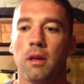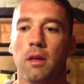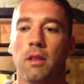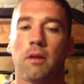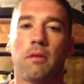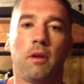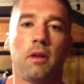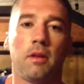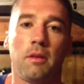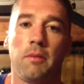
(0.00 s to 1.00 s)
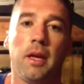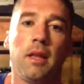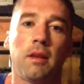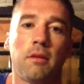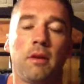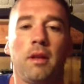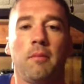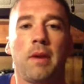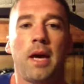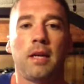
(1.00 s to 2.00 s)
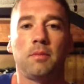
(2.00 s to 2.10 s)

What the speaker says: They're really, to me, they're really bad,